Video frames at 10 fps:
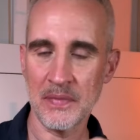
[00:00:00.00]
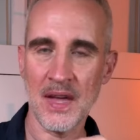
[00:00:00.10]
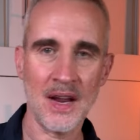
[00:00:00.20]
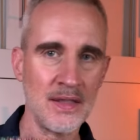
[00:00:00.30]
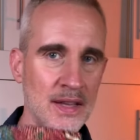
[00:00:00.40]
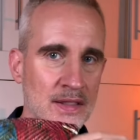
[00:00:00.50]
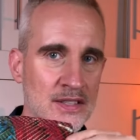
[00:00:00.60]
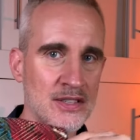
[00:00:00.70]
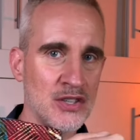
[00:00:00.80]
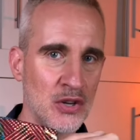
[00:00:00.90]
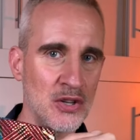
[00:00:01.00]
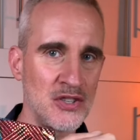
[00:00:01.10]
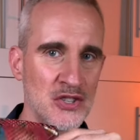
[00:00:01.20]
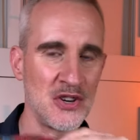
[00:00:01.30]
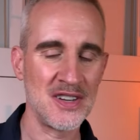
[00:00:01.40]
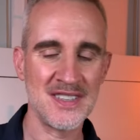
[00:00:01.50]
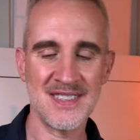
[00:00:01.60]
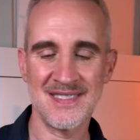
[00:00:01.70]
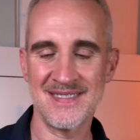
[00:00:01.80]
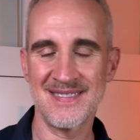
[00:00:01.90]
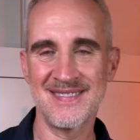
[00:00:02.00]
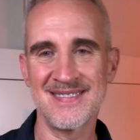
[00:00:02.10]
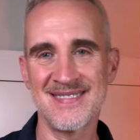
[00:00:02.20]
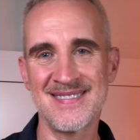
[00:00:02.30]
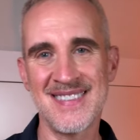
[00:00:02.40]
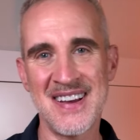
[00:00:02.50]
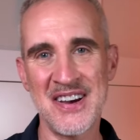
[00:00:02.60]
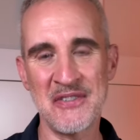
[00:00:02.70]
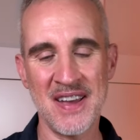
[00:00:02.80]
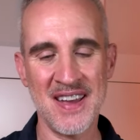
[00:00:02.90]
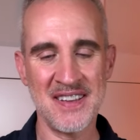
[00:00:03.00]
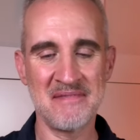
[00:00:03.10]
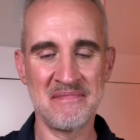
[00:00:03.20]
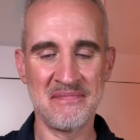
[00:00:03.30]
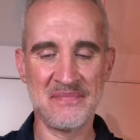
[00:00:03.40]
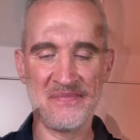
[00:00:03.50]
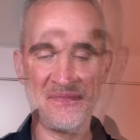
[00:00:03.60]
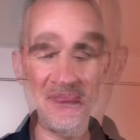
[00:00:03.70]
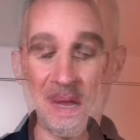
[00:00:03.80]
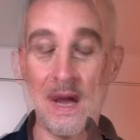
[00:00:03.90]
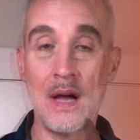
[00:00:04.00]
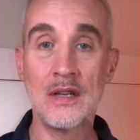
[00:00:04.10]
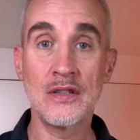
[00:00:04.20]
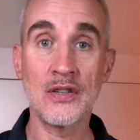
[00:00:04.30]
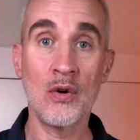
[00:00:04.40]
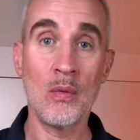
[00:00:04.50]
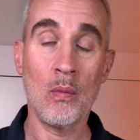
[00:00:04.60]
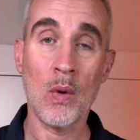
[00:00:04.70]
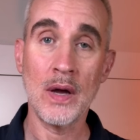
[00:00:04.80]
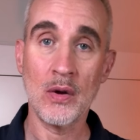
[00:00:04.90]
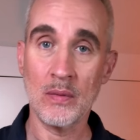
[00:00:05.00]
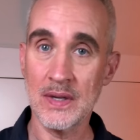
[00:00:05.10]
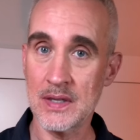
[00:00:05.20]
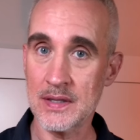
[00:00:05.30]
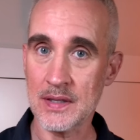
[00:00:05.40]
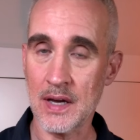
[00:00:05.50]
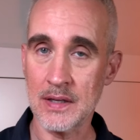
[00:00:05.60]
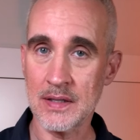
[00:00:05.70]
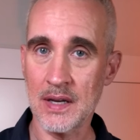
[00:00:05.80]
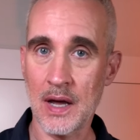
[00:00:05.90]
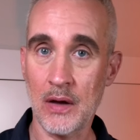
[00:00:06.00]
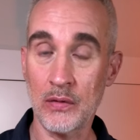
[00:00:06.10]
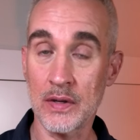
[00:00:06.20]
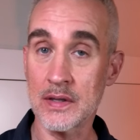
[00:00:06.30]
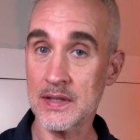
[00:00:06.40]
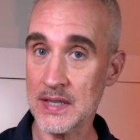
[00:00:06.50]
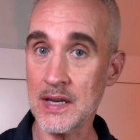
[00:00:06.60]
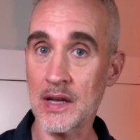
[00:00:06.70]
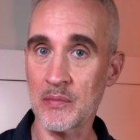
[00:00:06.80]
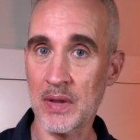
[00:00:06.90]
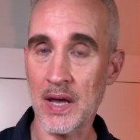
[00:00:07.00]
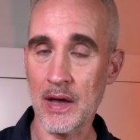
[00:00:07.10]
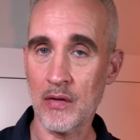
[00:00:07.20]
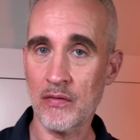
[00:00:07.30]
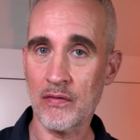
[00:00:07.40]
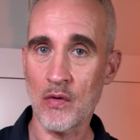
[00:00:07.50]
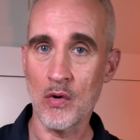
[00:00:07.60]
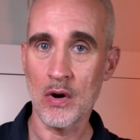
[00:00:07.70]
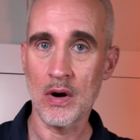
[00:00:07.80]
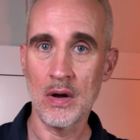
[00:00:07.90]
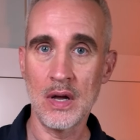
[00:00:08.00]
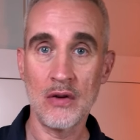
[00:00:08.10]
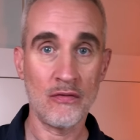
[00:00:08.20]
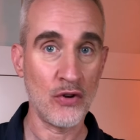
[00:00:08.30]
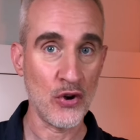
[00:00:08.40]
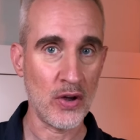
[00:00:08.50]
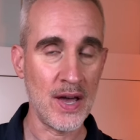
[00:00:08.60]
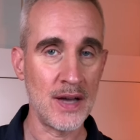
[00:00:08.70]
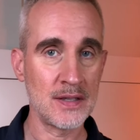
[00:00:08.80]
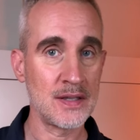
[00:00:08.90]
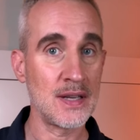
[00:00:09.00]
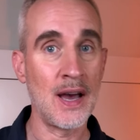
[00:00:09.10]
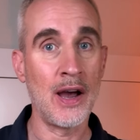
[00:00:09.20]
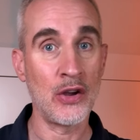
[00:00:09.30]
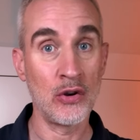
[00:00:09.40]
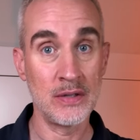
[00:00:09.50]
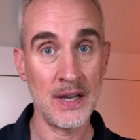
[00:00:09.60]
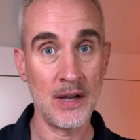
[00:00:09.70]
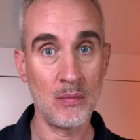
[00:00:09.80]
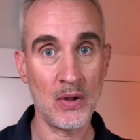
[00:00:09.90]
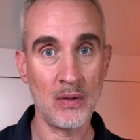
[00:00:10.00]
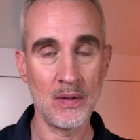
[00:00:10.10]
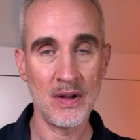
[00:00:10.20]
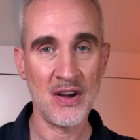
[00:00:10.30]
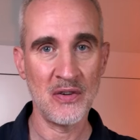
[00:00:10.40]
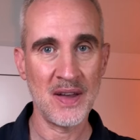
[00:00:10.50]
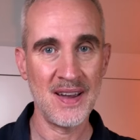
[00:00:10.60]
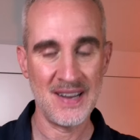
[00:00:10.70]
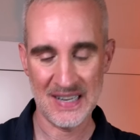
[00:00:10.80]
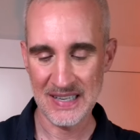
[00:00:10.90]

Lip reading: I think this is a good choice. Okay. So why don't we discuss now the seating plan for your guests at your table, okay?